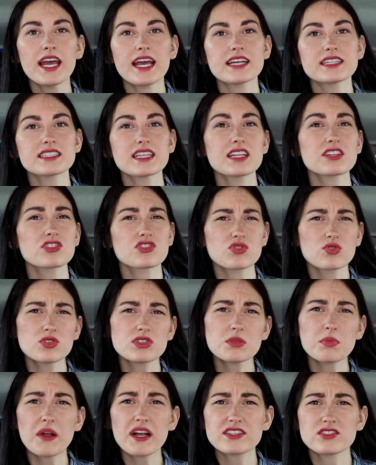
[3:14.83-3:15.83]
is that the school
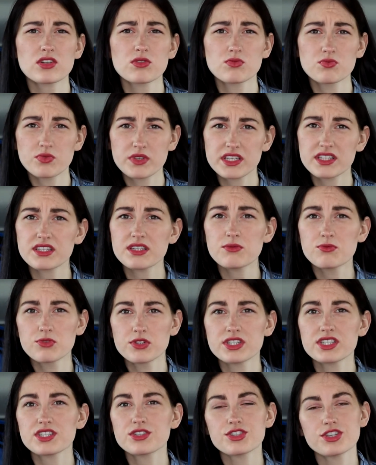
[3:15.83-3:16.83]
supplies are really,
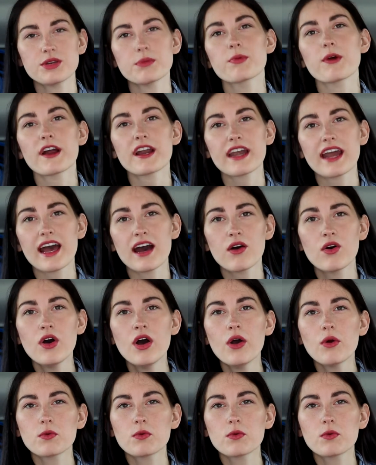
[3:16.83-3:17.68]
really cheap right now,